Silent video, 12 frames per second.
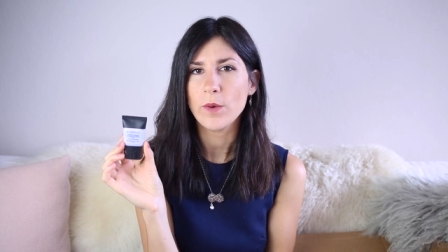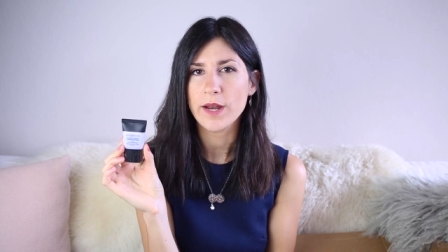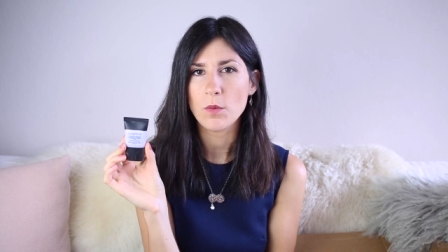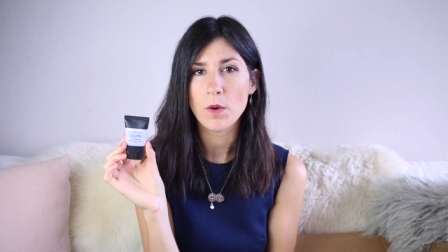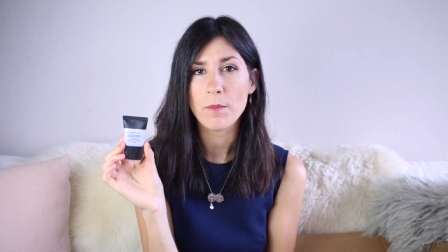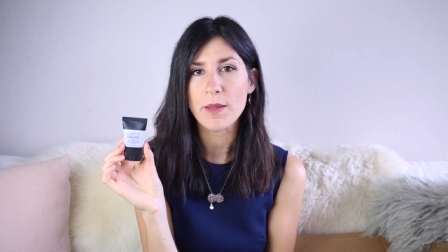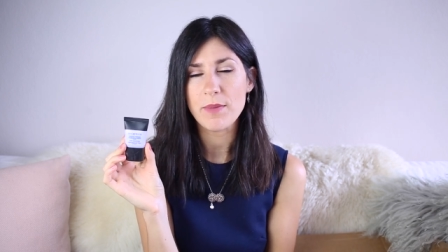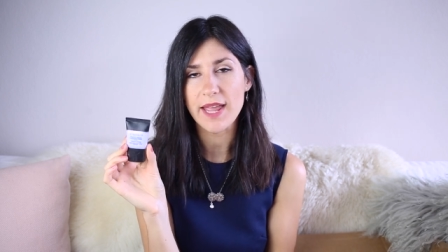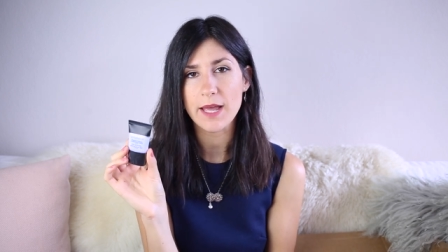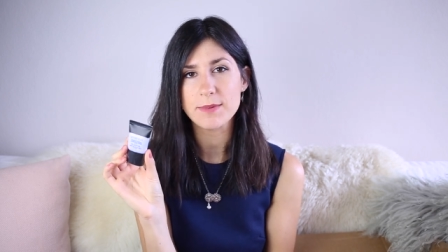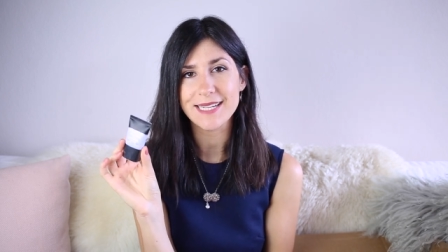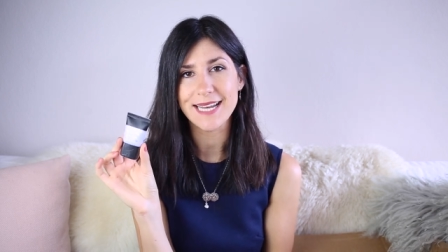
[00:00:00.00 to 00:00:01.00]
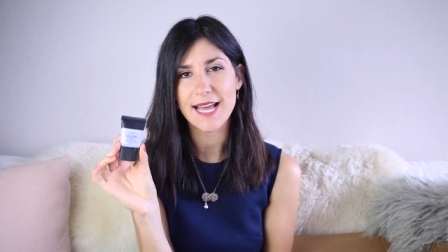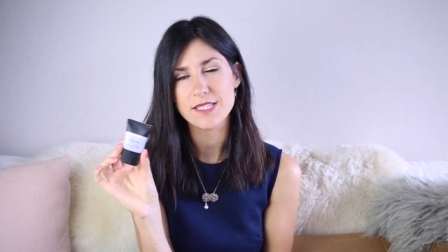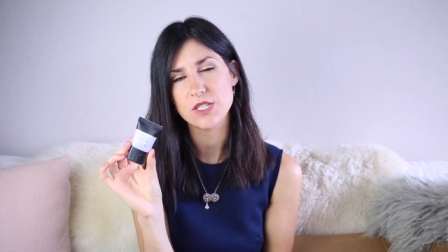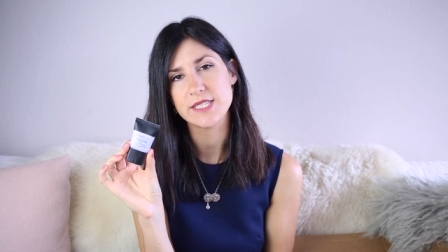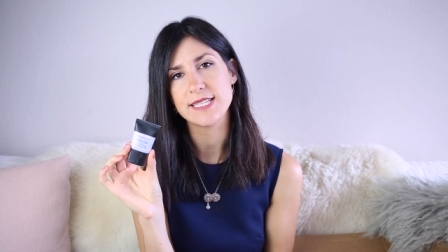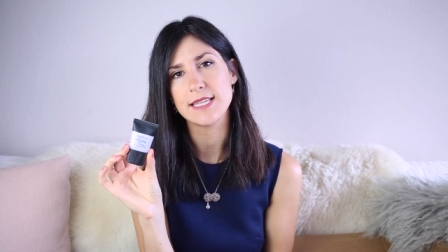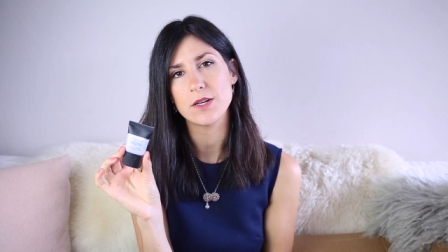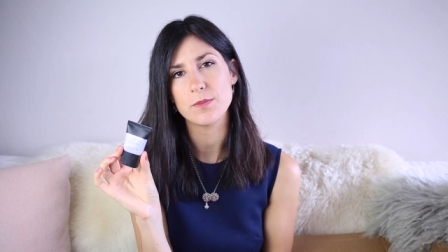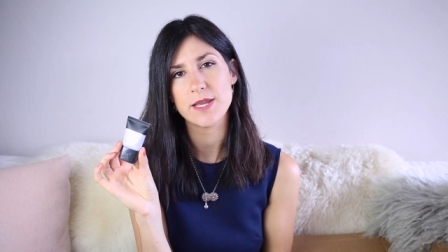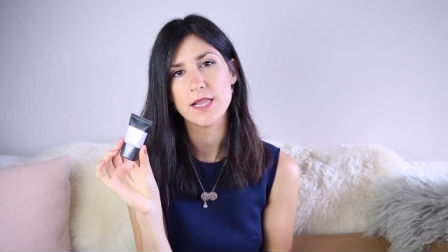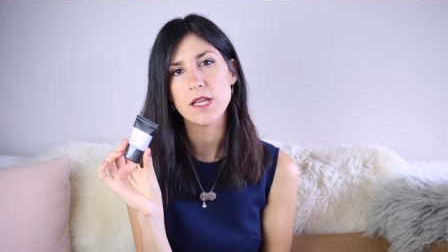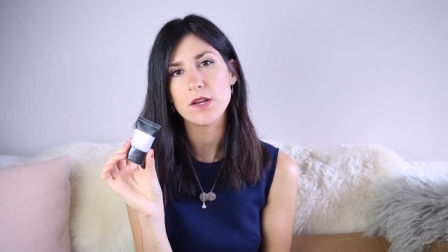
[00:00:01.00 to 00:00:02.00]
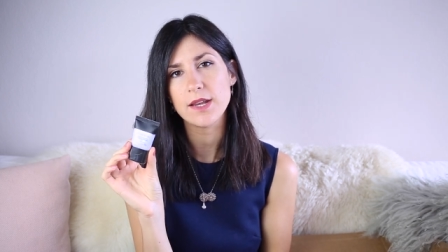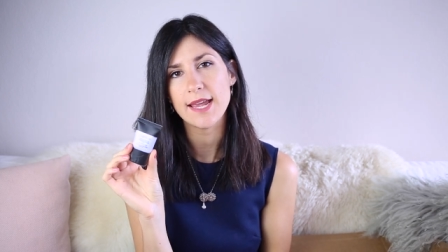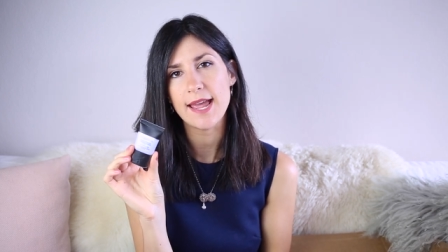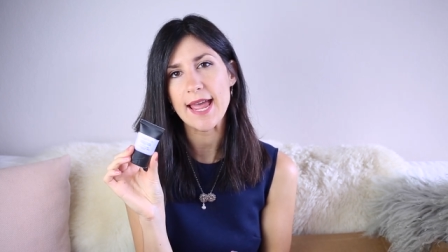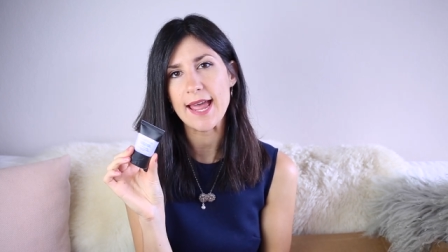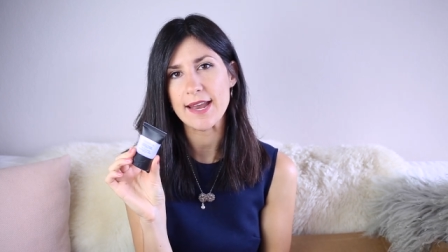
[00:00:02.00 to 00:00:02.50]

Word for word: when I want my makeup to last just a little bit longer